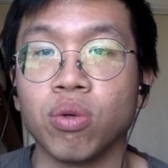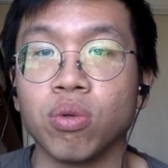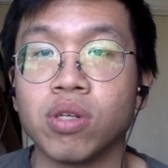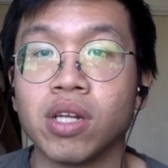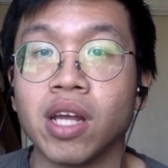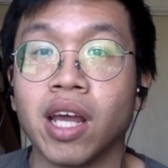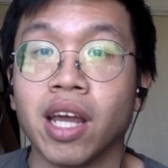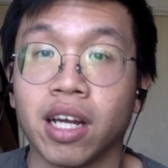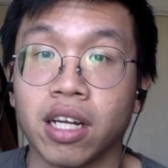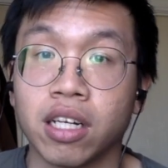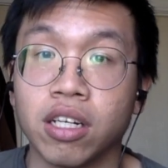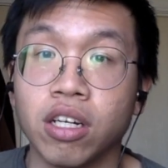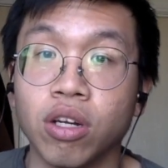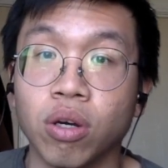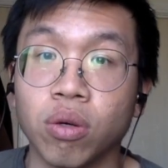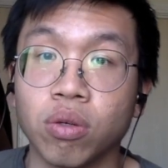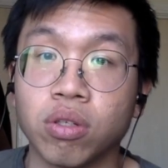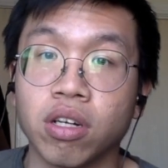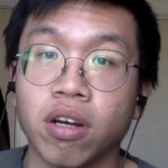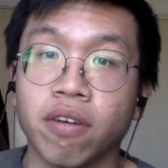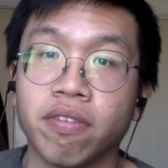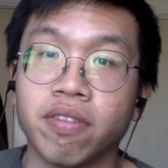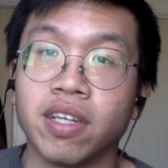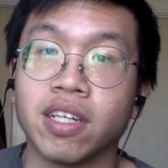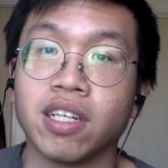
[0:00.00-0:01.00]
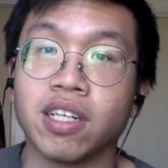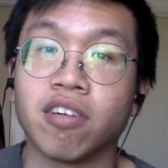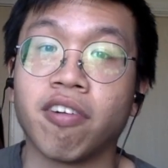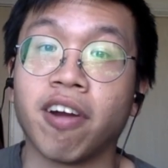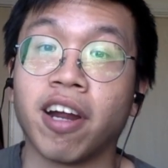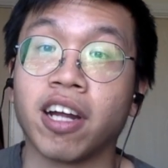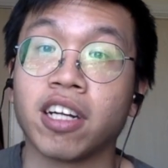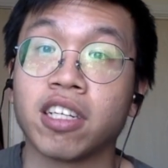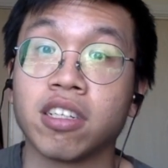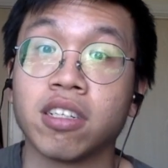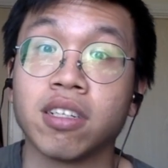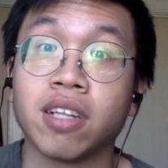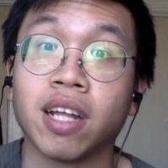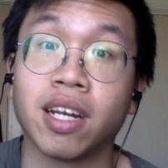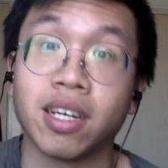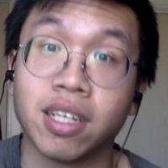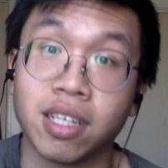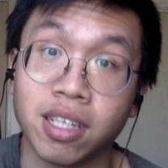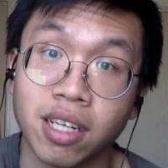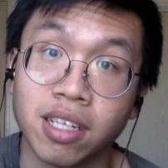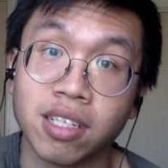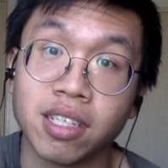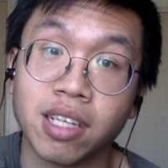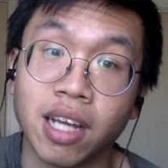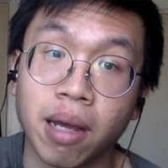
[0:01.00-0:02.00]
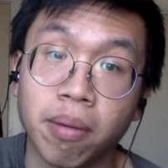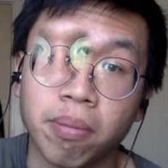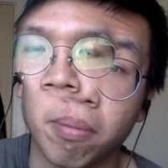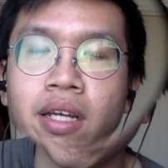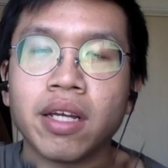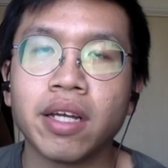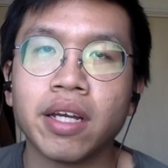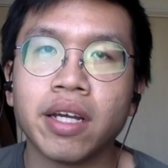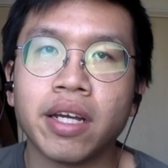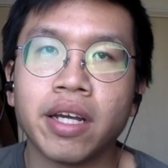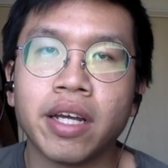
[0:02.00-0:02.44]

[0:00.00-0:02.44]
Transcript: take note of the interaction that does happen.